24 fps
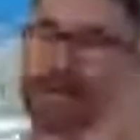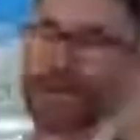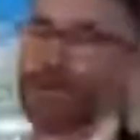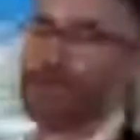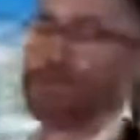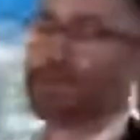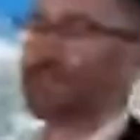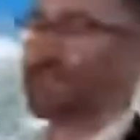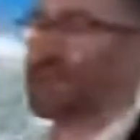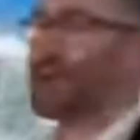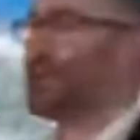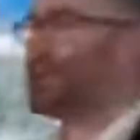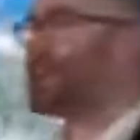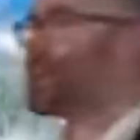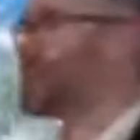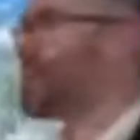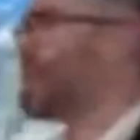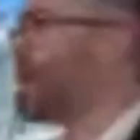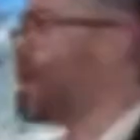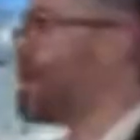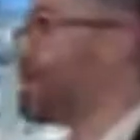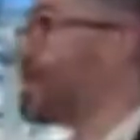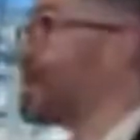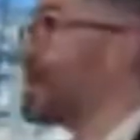goes there,
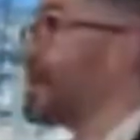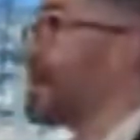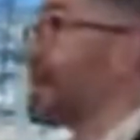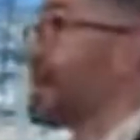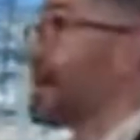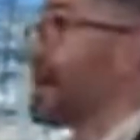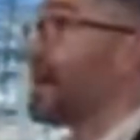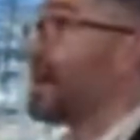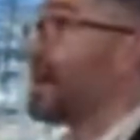obviously, but